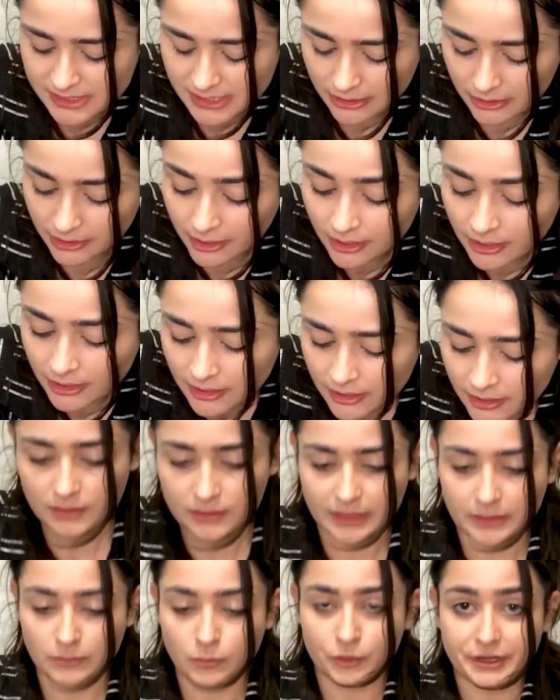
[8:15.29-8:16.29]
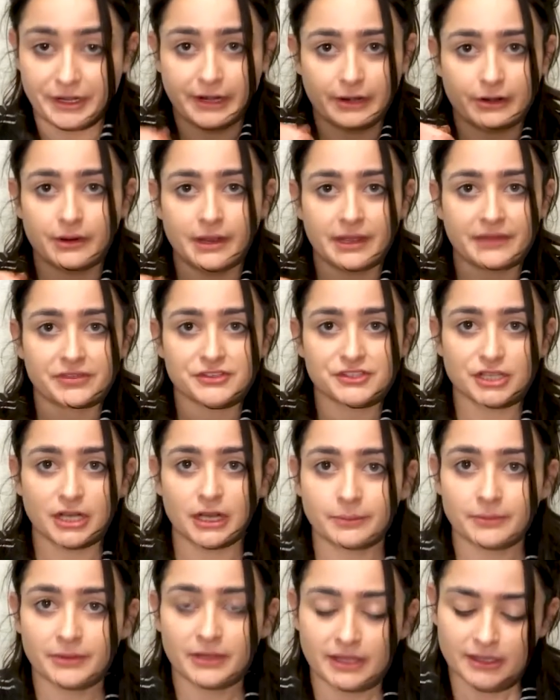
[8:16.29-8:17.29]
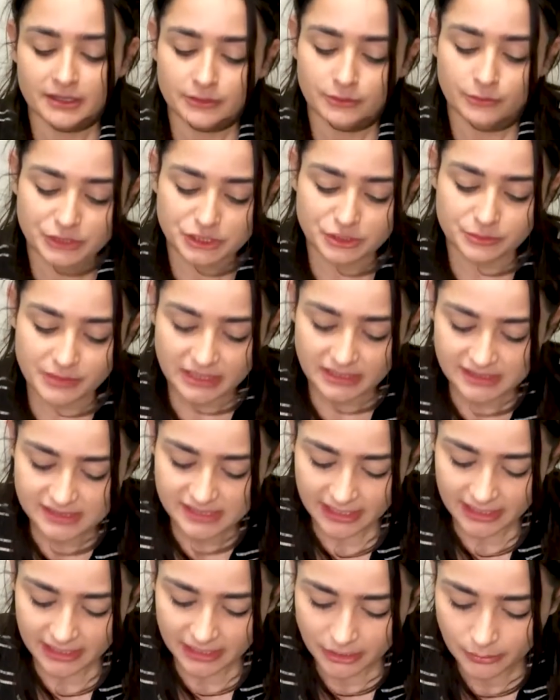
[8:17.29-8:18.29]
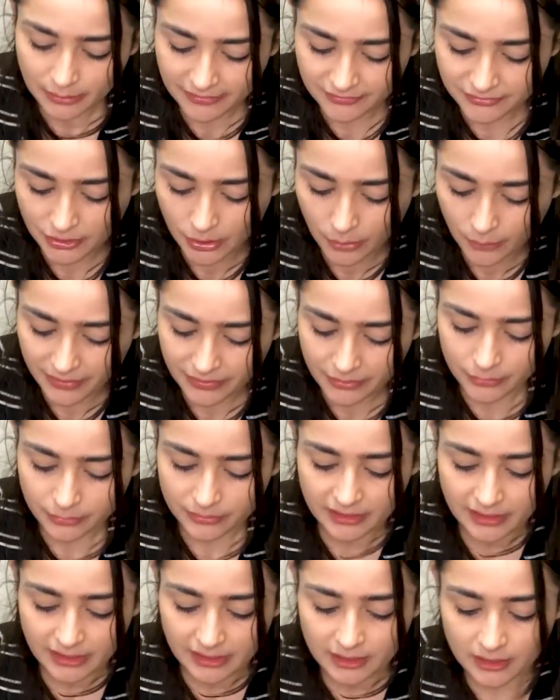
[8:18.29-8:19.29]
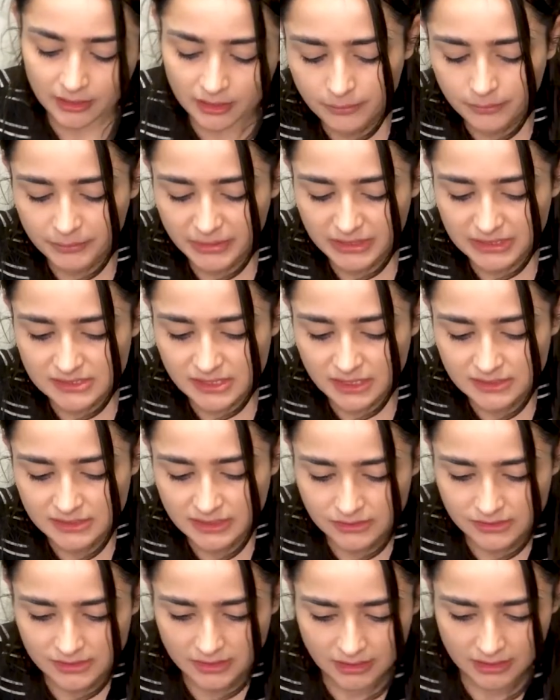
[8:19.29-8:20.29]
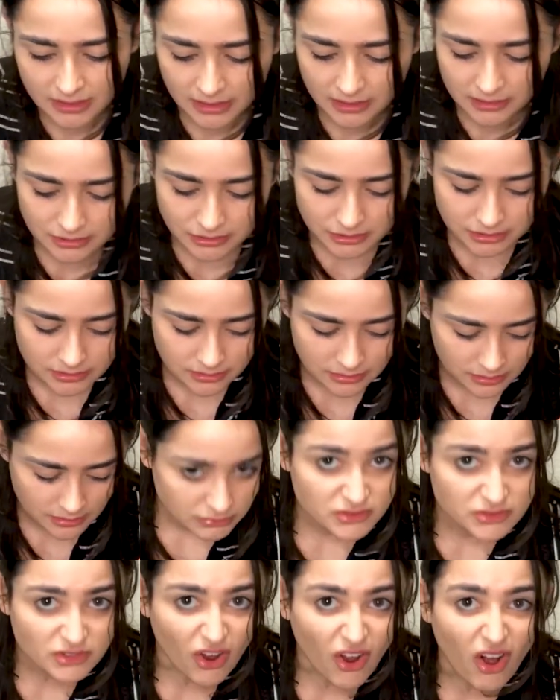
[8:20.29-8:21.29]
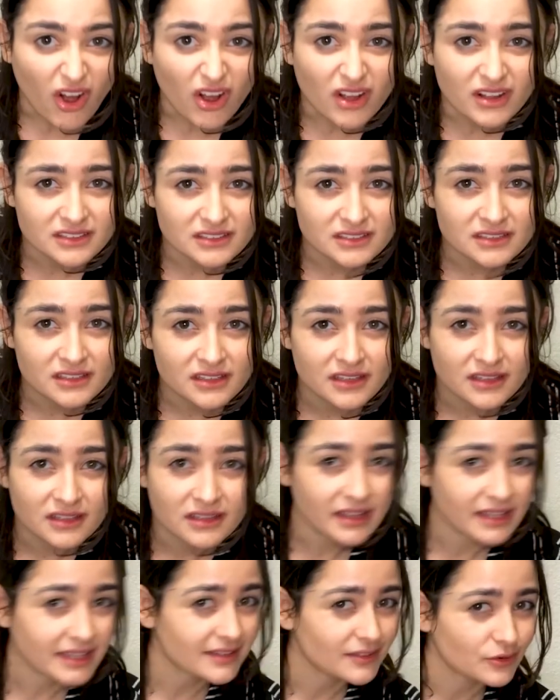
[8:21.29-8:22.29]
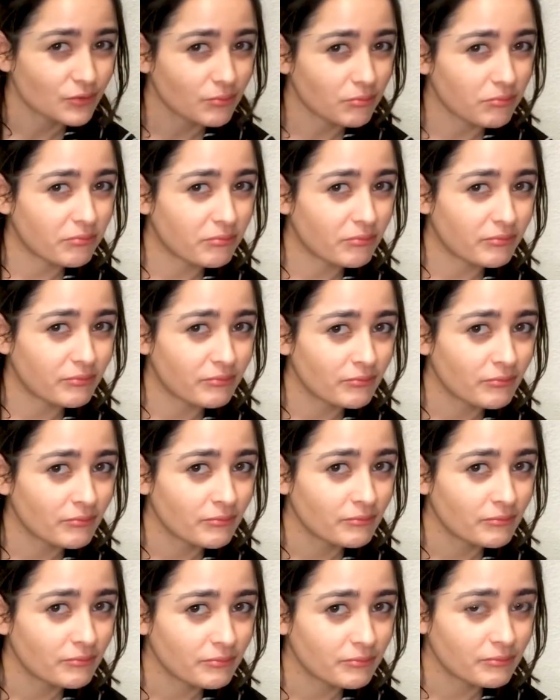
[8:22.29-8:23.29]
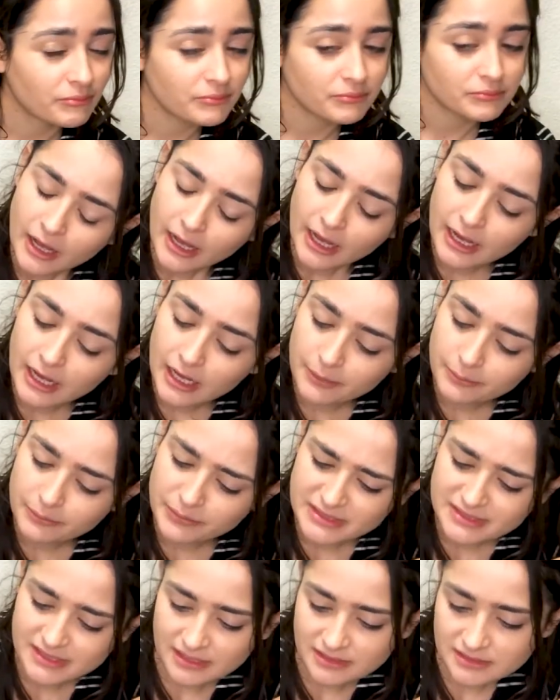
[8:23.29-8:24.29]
that are like more narrow at the top, which means that you have to go in there with like pinzas, how do you say that in English? Tongs, like little, uh, bean